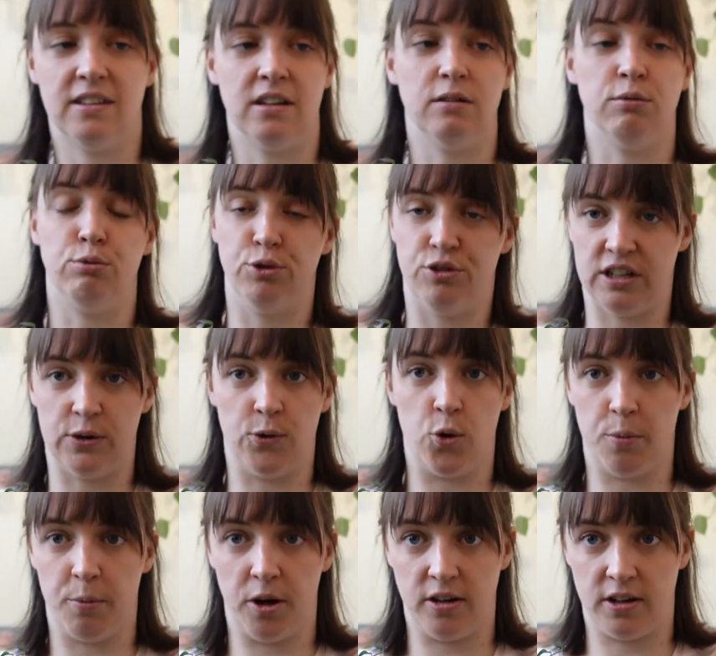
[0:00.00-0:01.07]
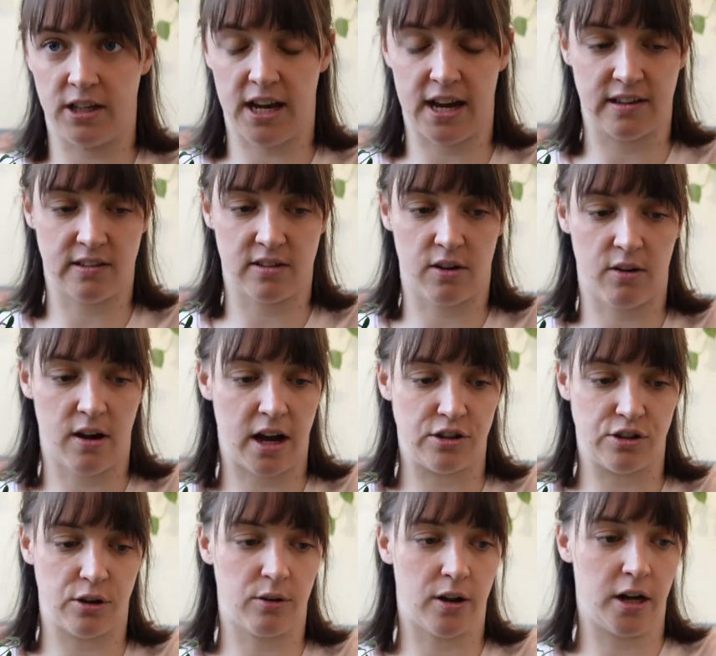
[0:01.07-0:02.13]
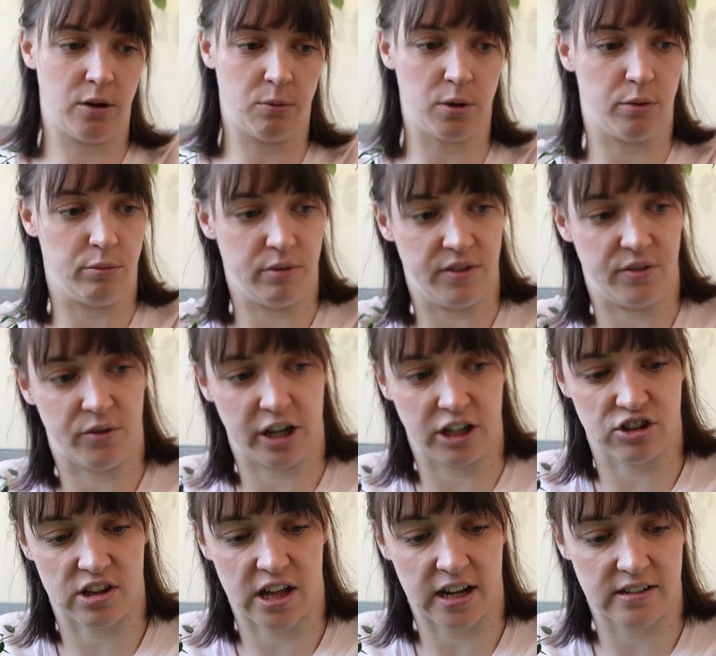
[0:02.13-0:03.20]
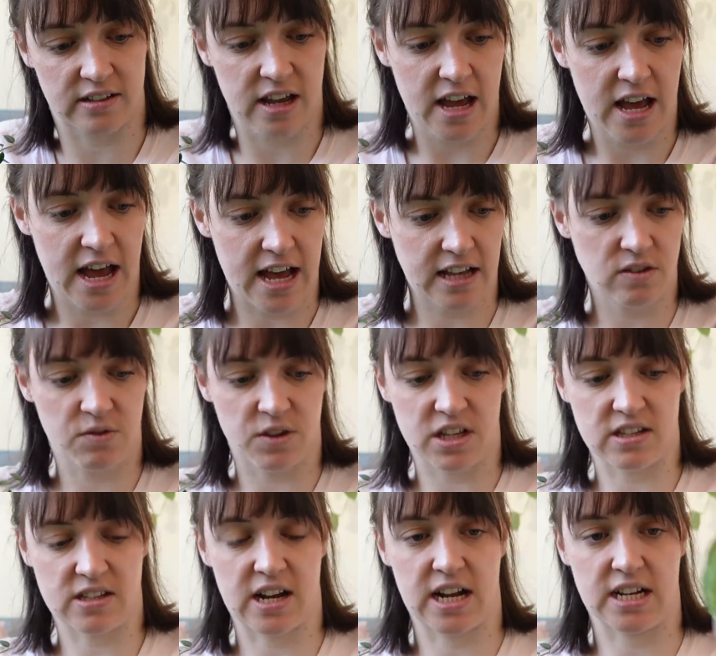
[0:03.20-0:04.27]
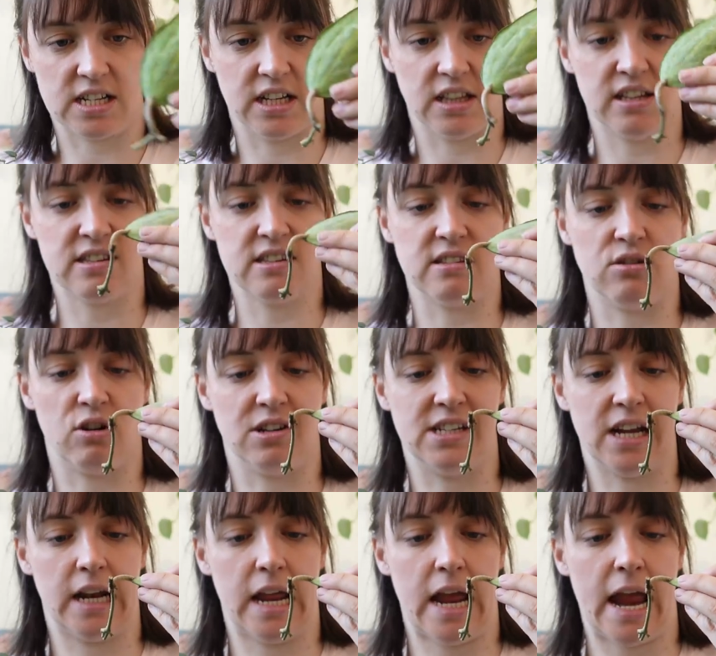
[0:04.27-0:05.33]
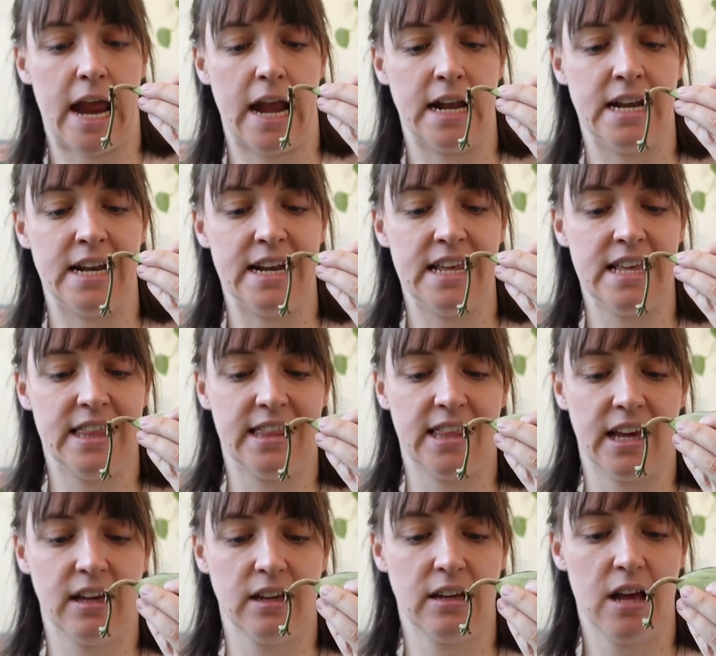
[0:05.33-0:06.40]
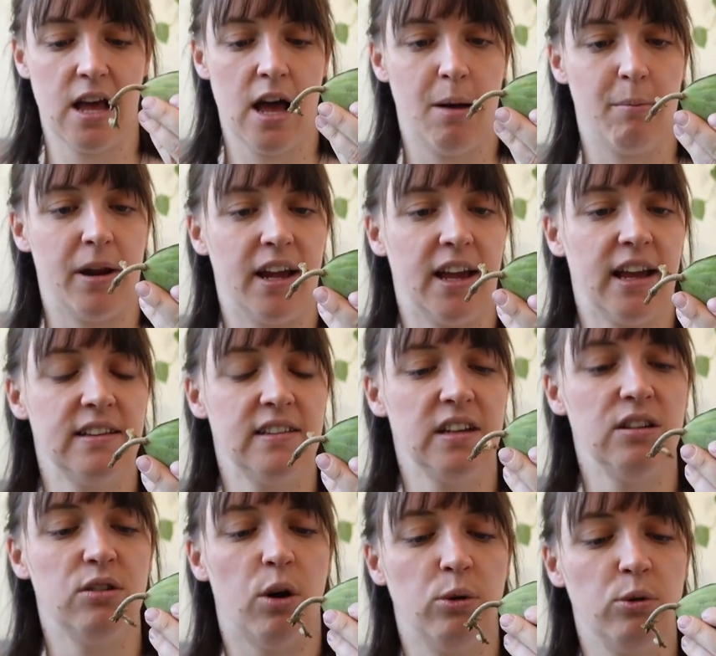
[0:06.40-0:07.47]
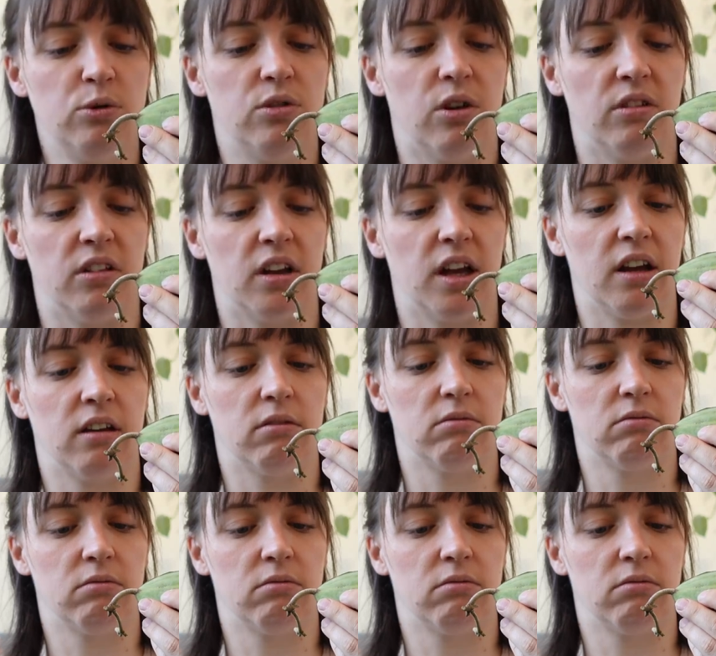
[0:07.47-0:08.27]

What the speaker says: there's rooting hormone in here. So I don't want to refresh that. As for this cutting, this has not done anything, but I can see nodes on there.